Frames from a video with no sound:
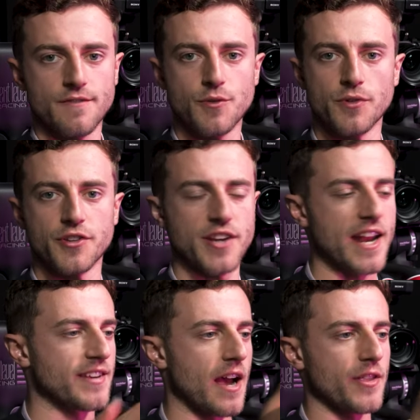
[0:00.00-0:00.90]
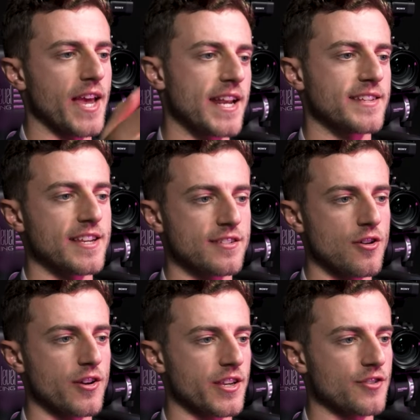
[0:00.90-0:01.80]
If you want to change how the L E Ds
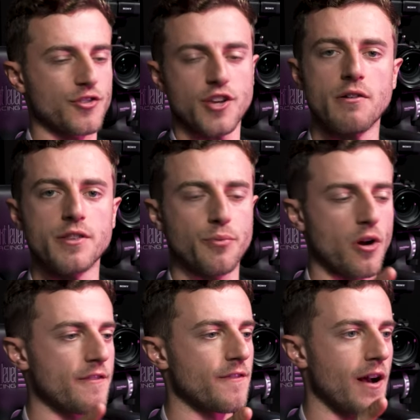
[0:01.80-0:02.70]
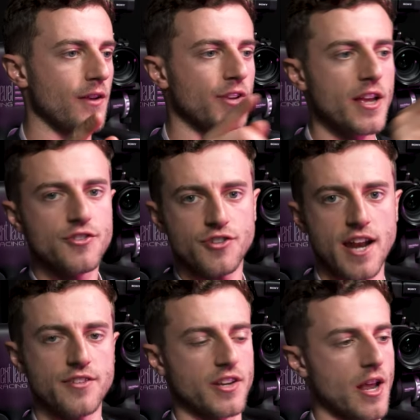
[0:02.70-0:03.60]
look, you just go in the profiles,
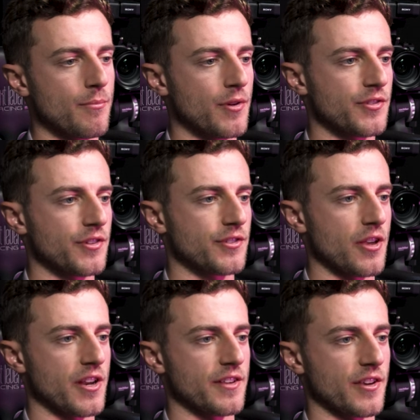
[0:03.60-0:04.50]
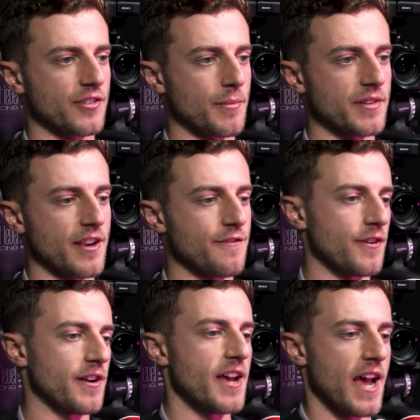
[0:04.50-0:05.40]
change the numbers so that it does something
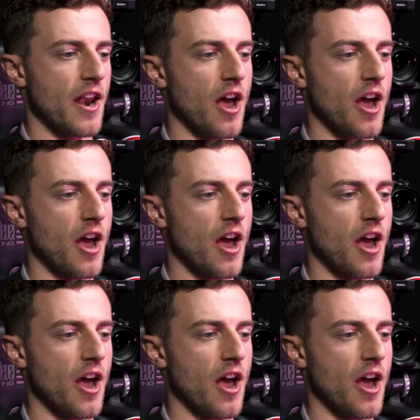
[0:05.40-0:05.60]
different, and